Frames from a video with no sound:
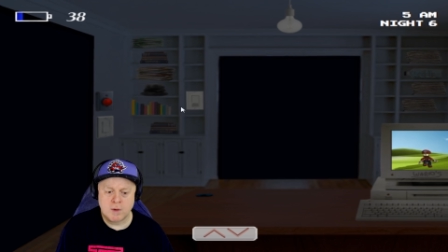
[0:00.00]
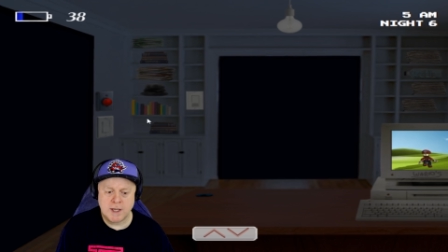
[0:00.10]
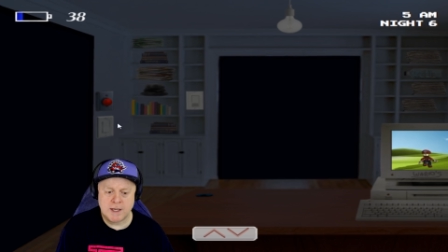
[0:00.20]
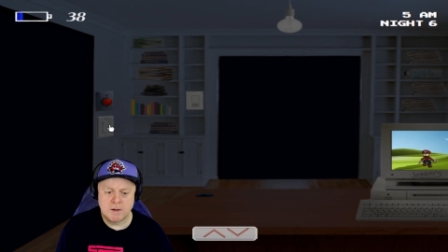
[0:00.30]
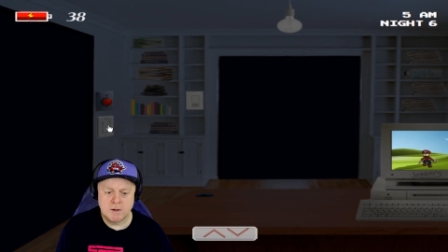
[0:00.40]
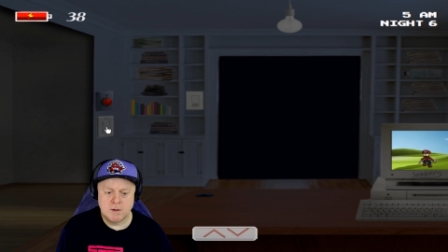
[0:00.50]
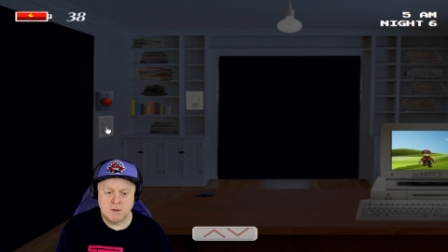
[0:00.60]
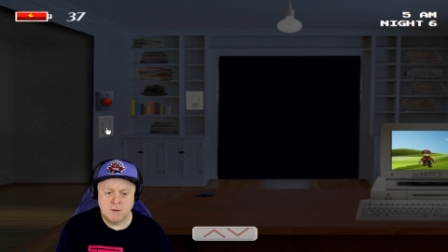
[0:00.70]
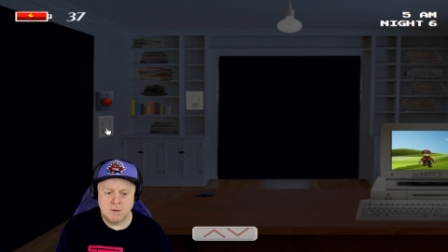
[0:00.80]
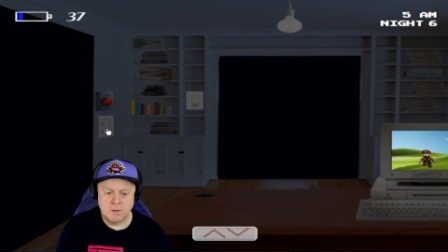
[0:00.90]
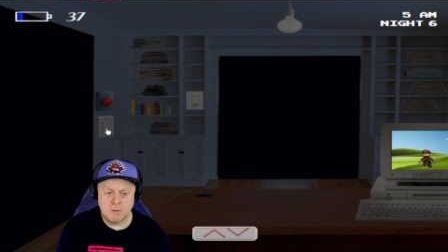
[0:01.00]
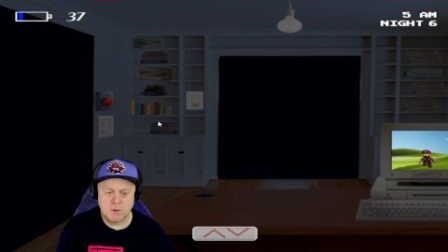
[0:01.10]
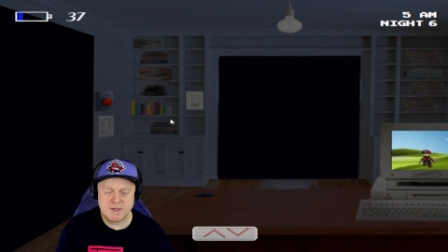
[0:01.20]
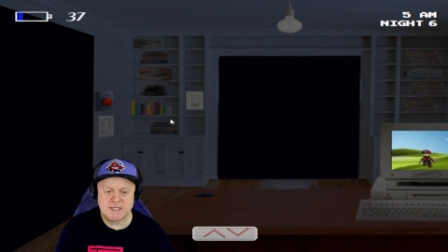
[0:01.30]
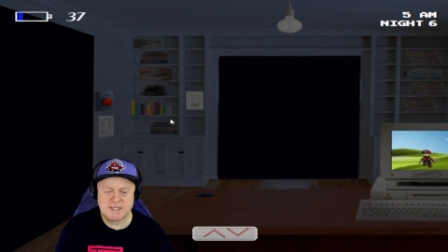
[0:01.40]
Hey.
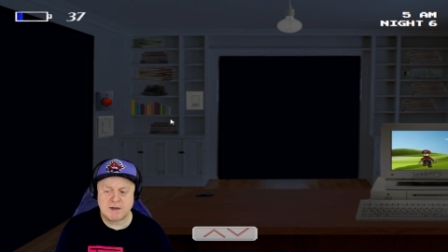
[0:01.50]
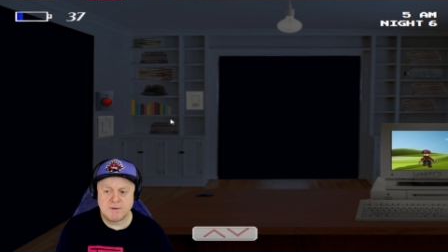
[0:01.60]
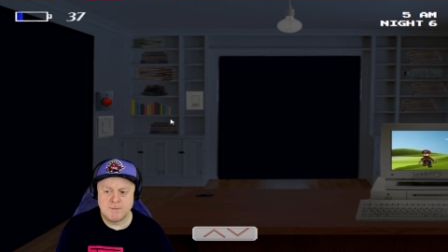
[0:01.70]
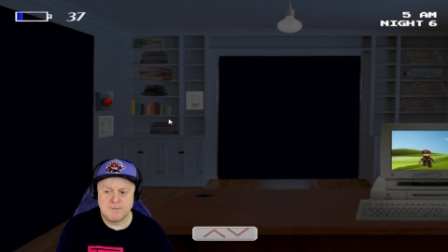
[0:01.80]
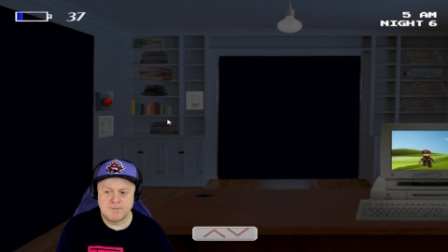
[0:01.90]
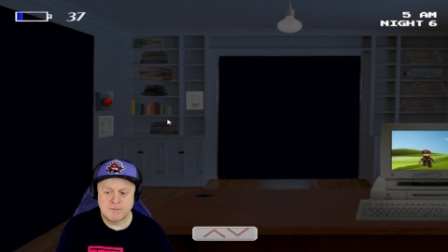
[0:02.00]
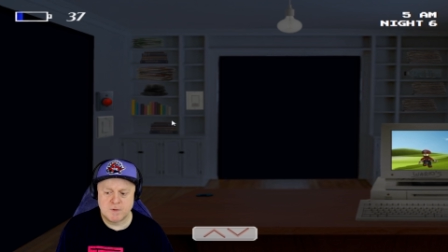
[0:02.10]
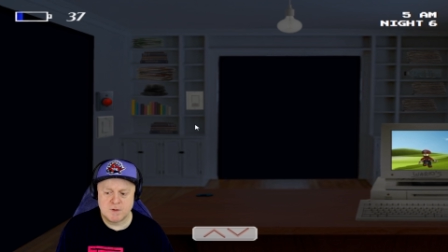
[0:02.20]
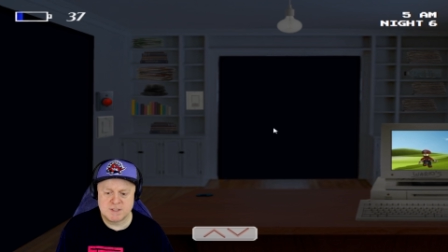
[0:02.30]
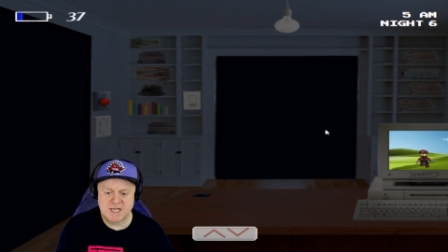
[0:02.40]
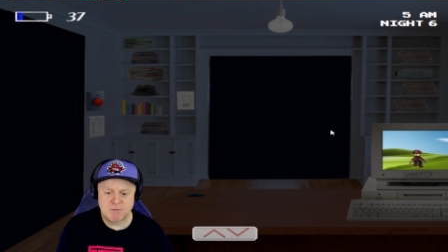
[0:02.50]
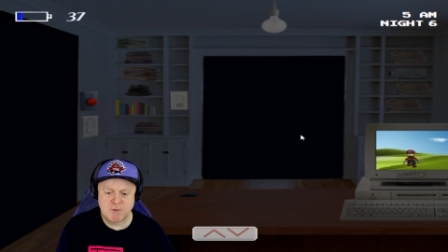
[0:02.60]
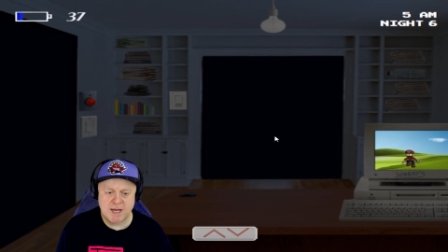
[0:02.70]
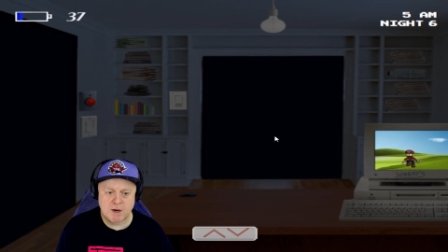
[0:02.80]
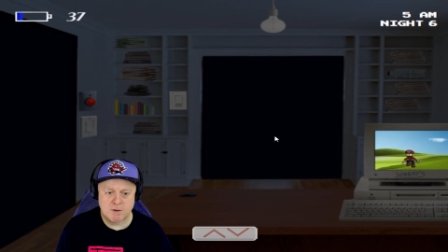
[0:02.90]
Luigi's there. Stay
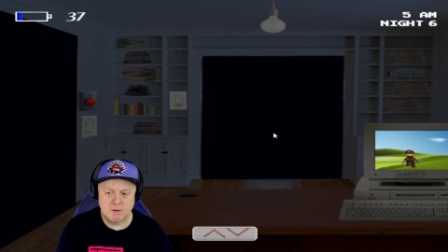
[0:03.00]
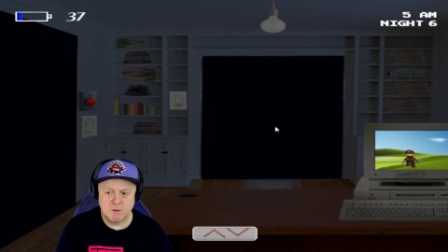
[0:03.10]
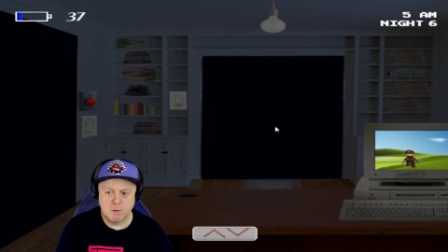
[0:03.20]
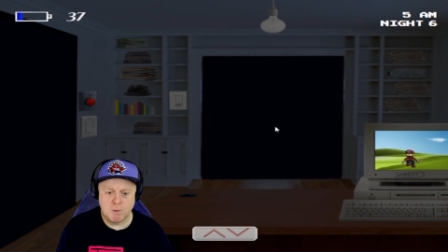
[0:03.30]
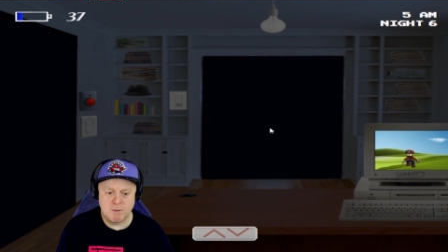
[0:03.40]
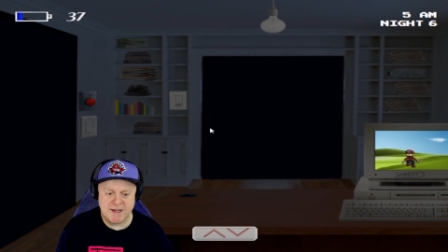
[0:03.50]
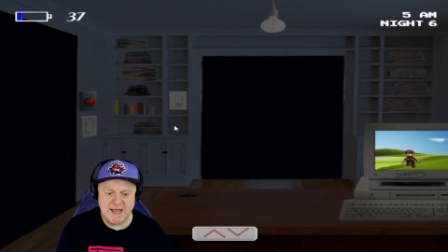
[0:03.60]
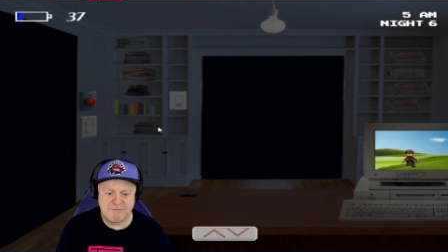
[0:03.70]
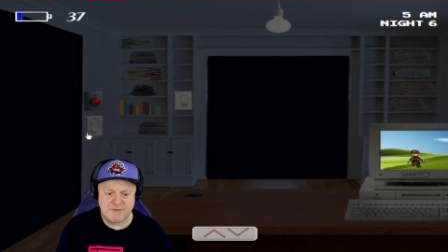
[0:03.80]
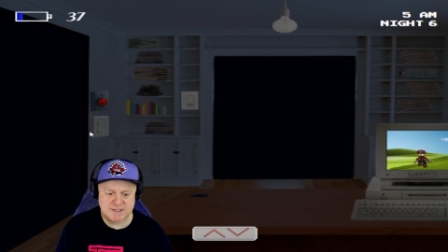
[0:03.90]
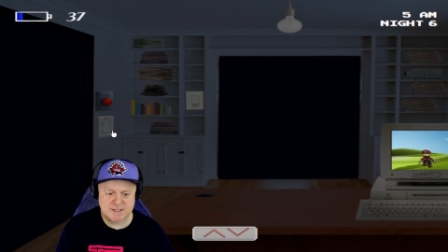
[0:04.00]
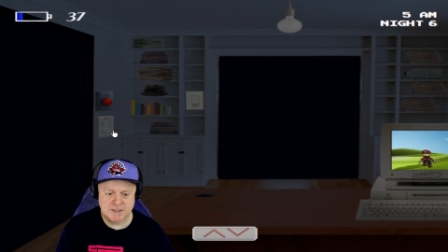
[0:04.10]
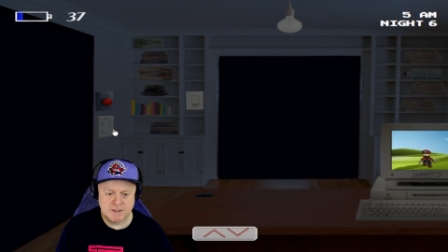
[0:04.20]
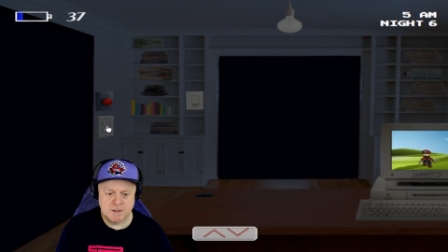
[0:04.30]
right here. You might have this.